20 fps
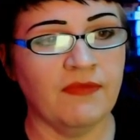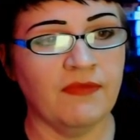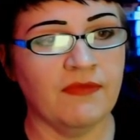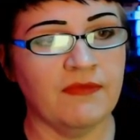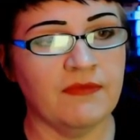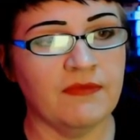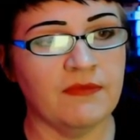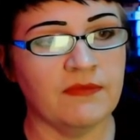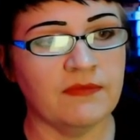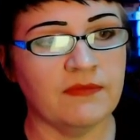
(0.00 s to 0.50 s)

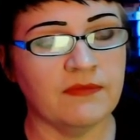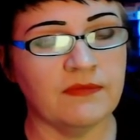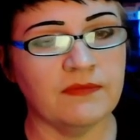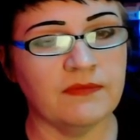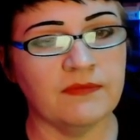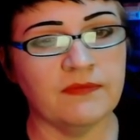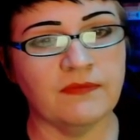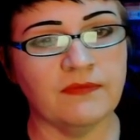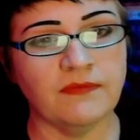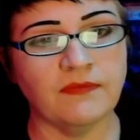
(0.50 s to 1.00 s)

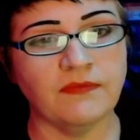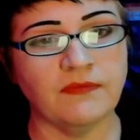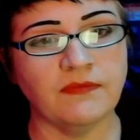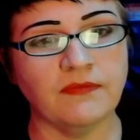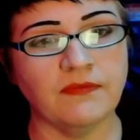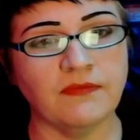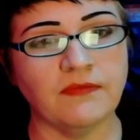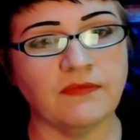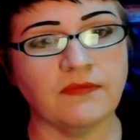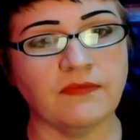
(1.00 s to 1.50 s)

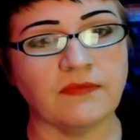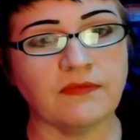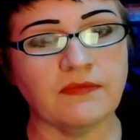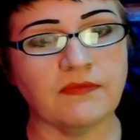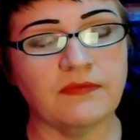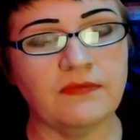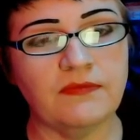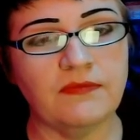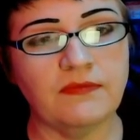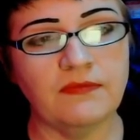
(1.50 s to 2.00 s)

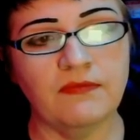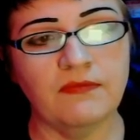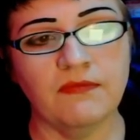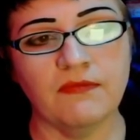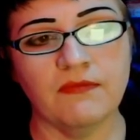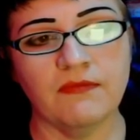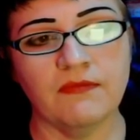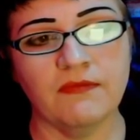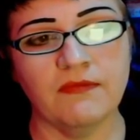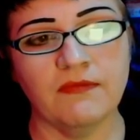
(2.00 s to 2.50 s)

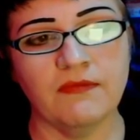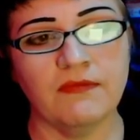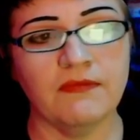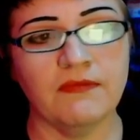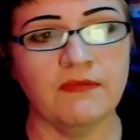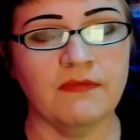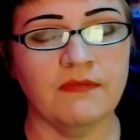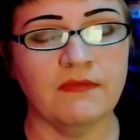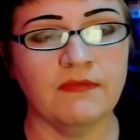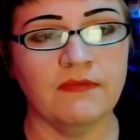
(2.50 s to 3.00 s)

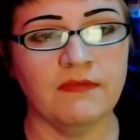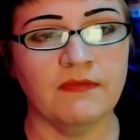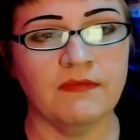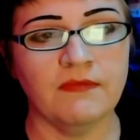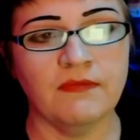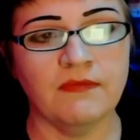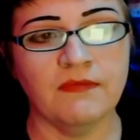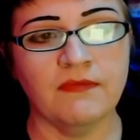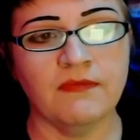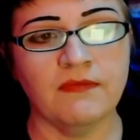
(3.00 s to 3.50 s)

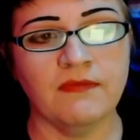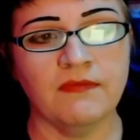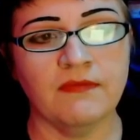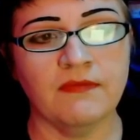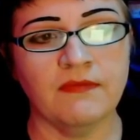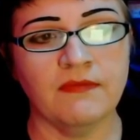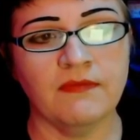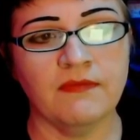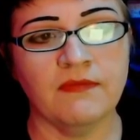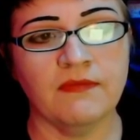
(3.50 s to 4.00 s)

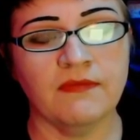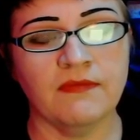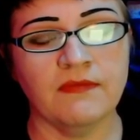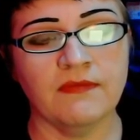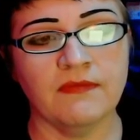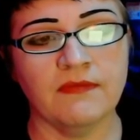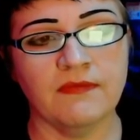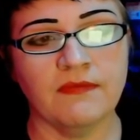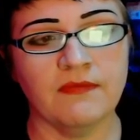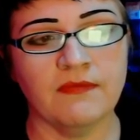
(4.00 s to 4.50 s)

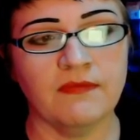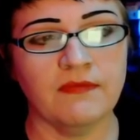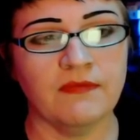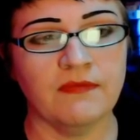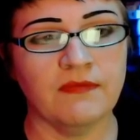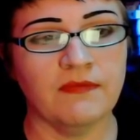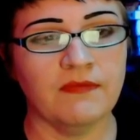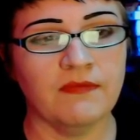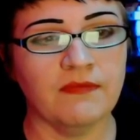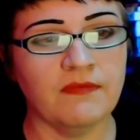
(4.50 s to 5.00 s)

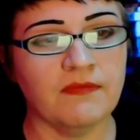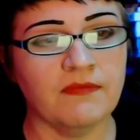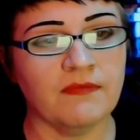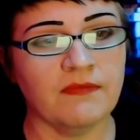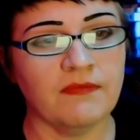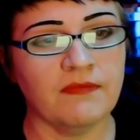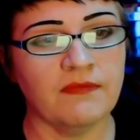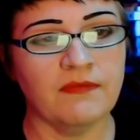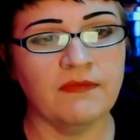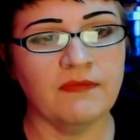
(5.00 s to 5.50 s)

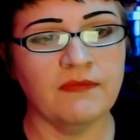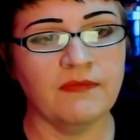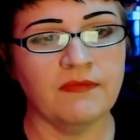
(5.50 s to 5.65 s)
This person isn't speaking.